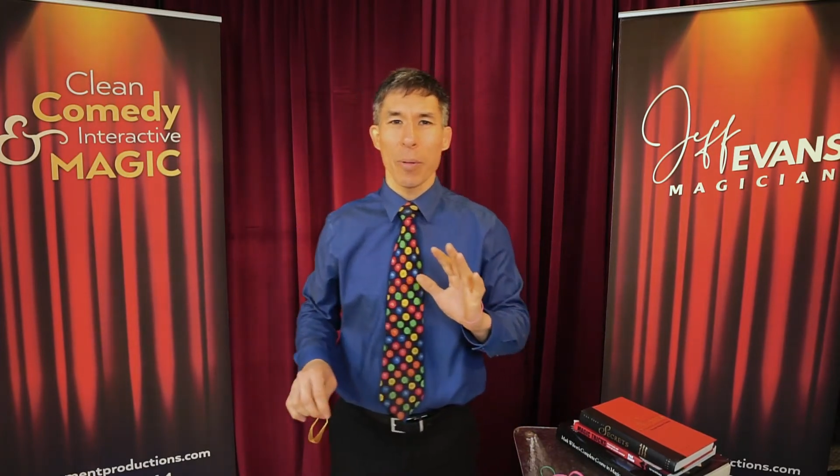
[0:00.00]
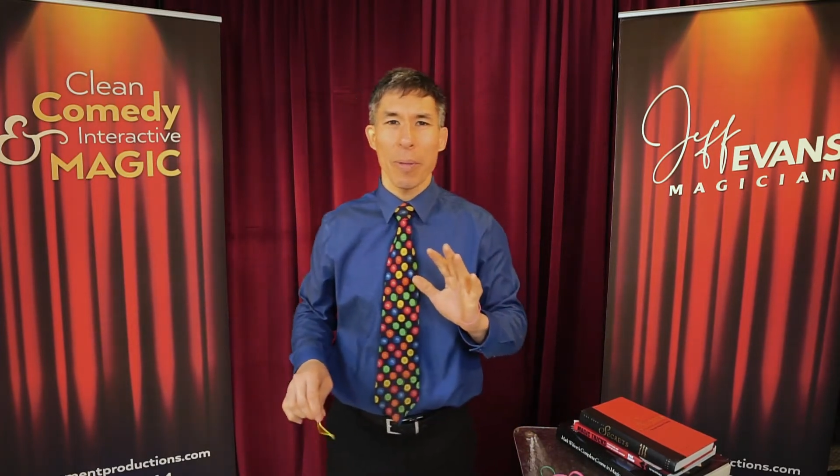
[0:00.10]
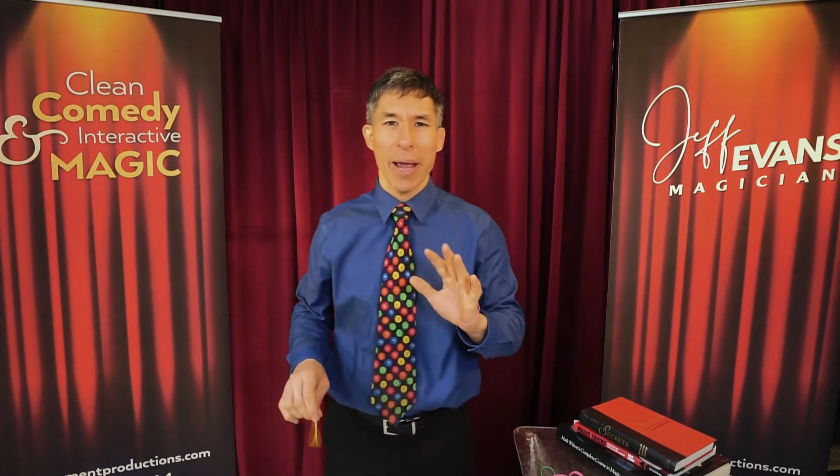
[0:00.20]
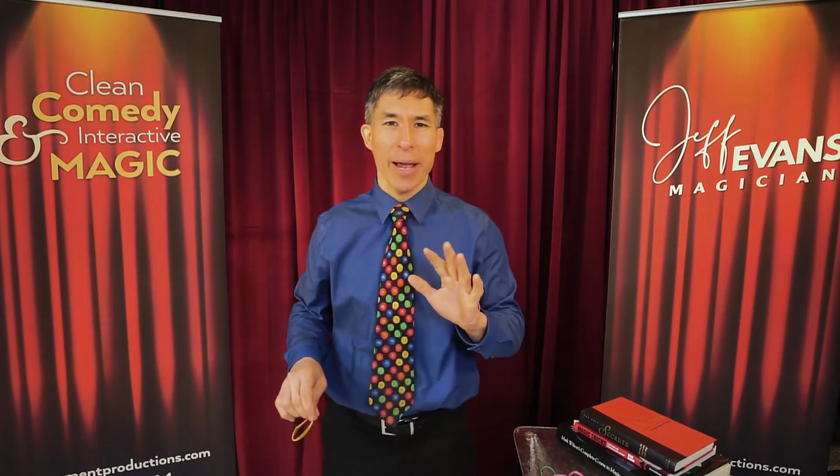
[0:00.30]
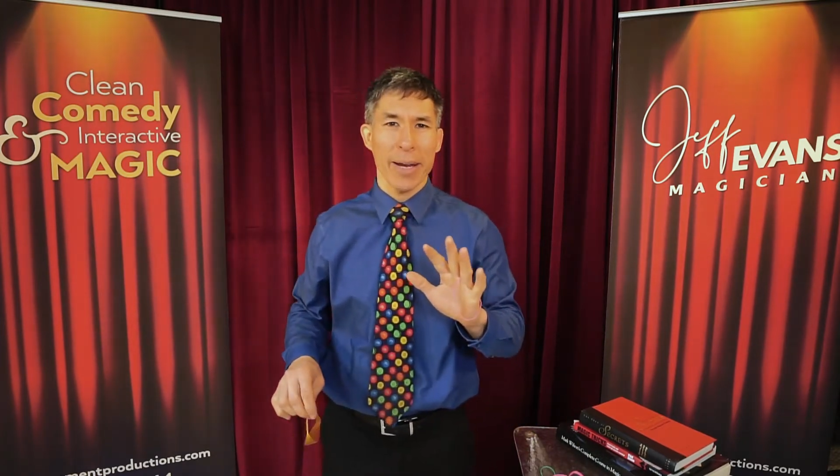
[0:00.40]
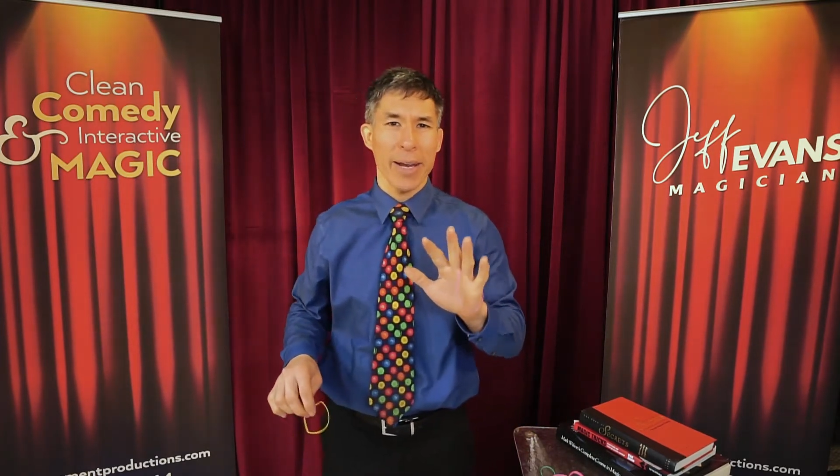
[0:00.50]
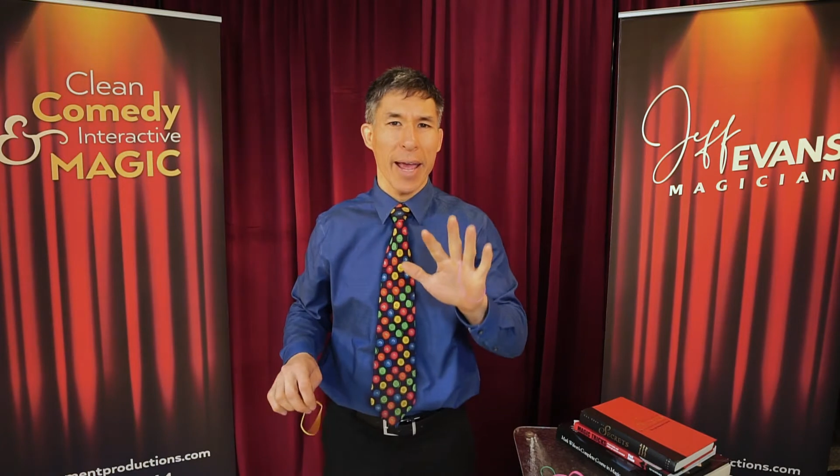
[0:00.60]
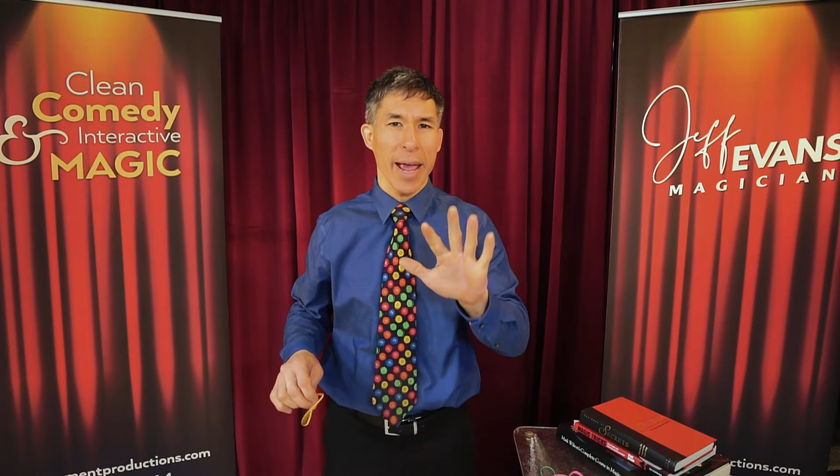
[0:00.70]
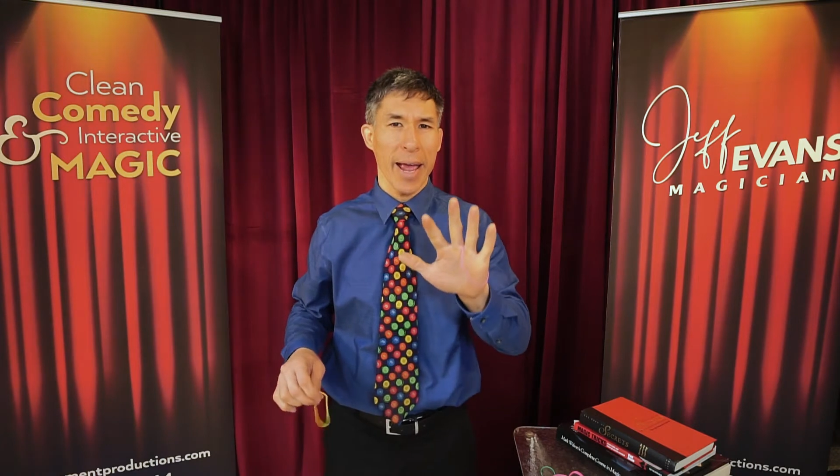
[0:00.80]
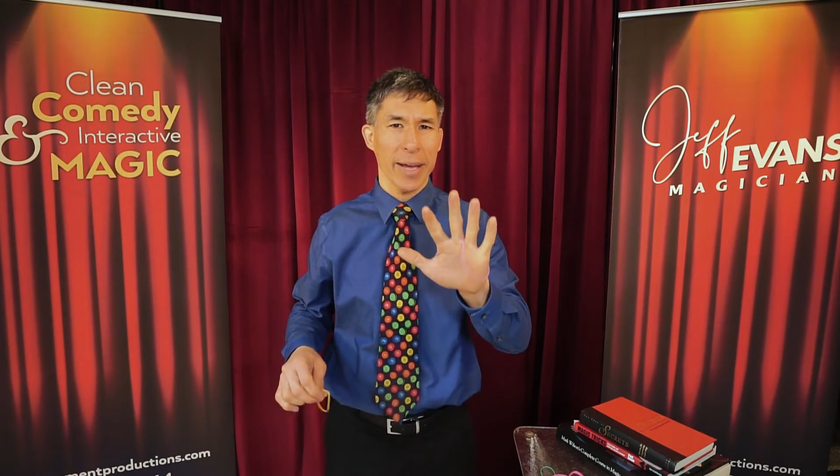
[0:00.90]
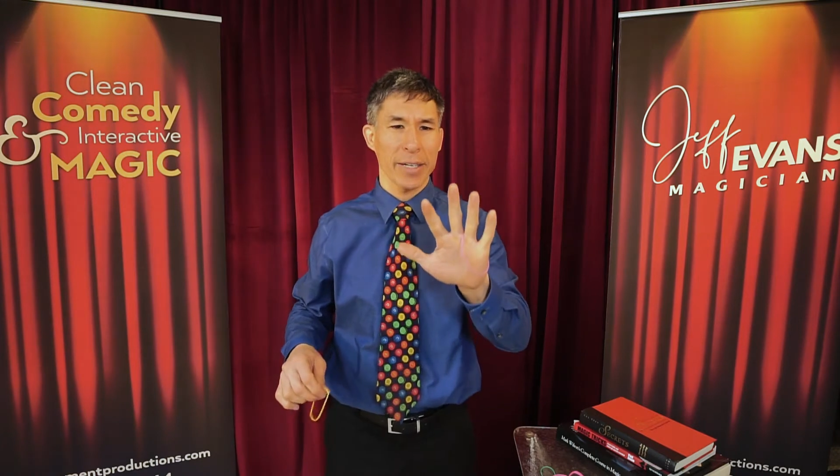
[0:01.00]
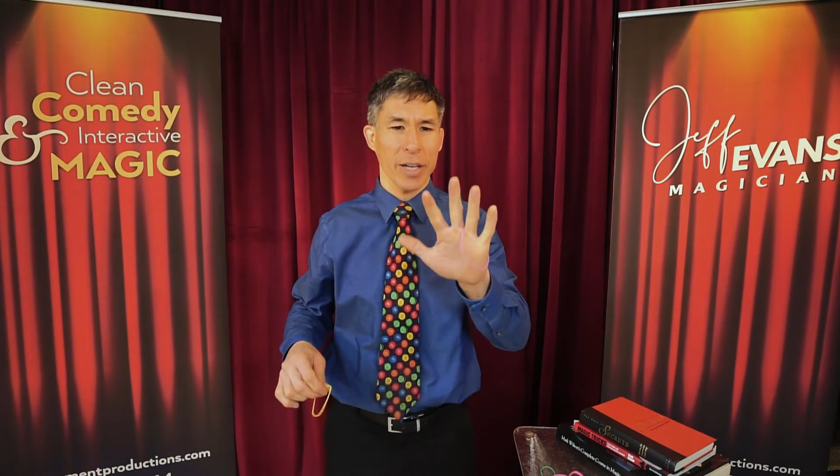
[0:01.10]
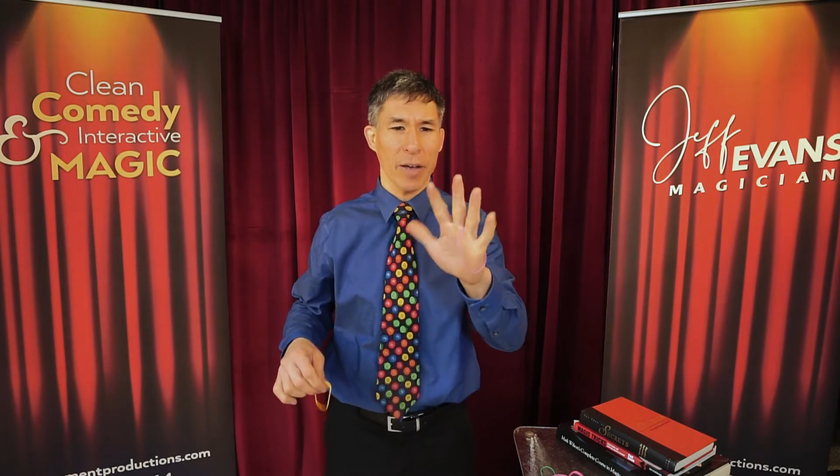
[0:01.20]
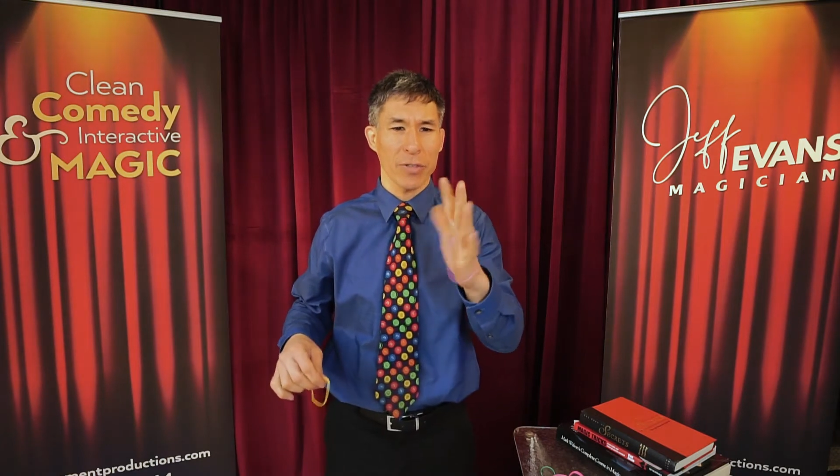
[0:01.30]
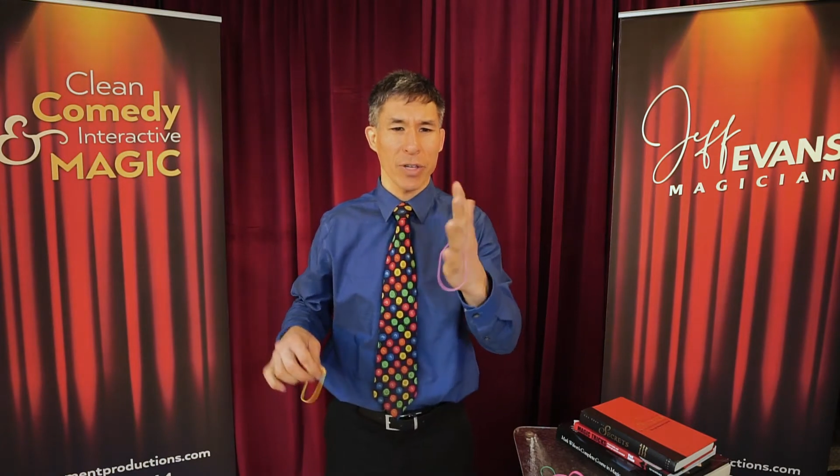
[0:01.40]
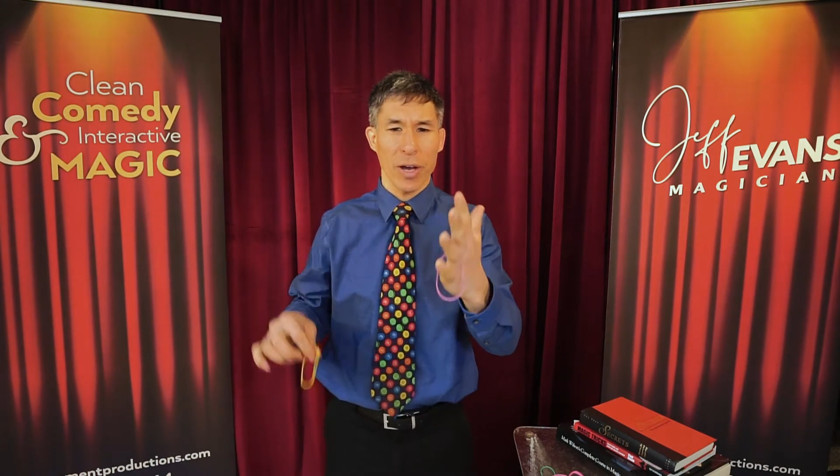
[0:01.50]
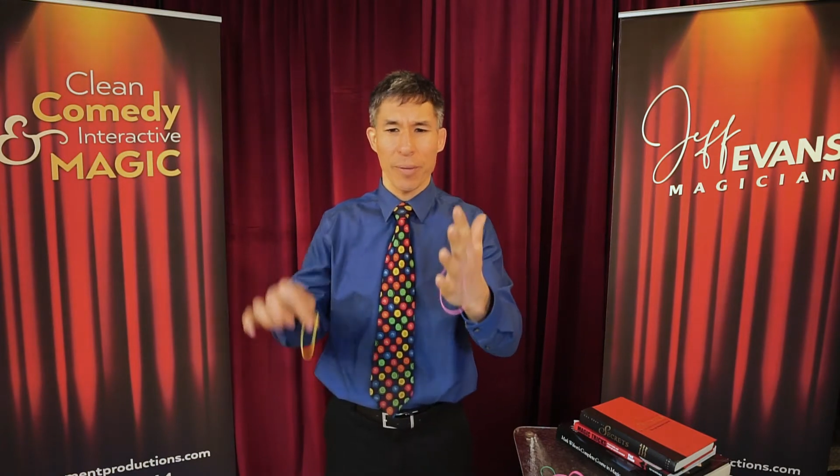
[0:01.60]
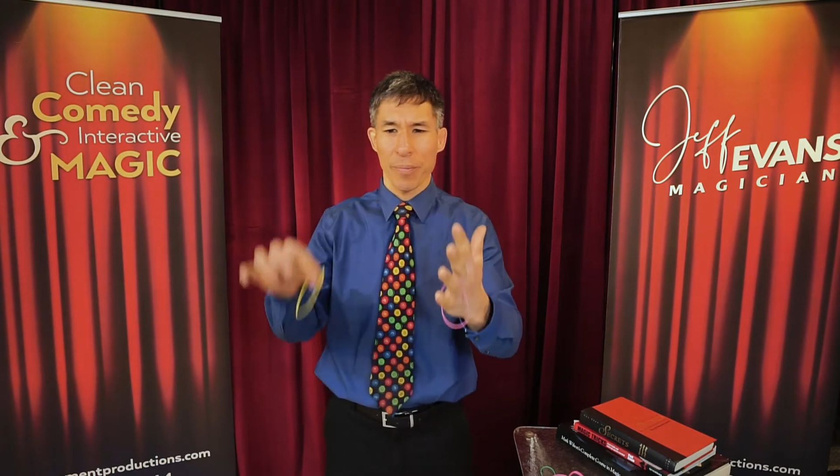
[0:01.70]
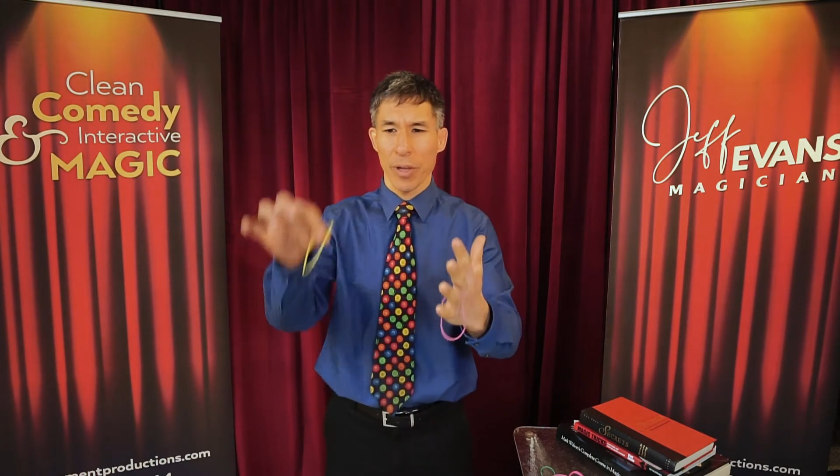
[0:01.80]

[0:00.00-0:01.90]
band handcuffs on.